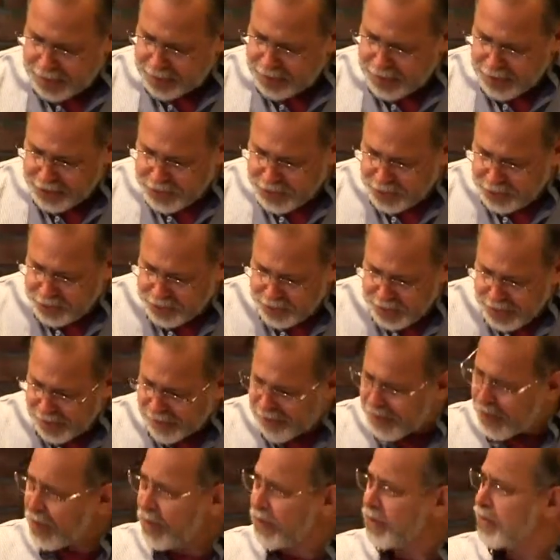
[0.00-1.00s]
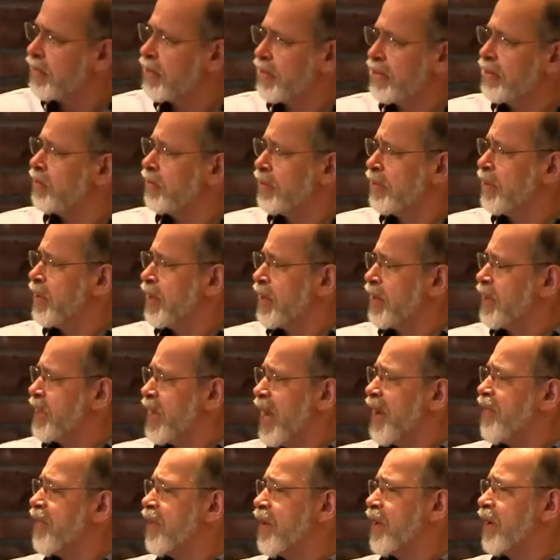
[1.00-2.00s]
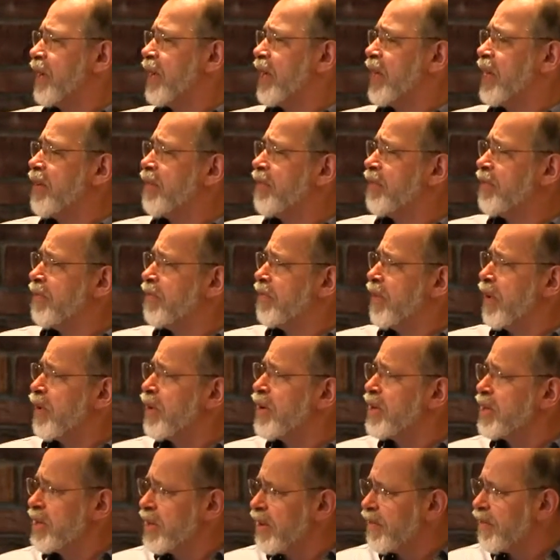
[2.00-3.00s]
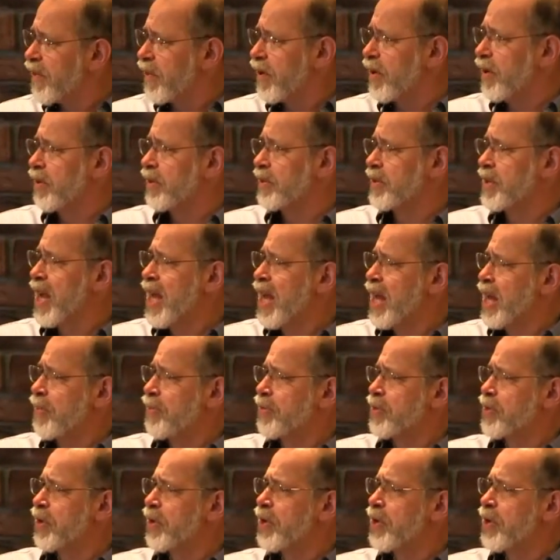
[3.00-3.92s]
These are definitely very difficult times.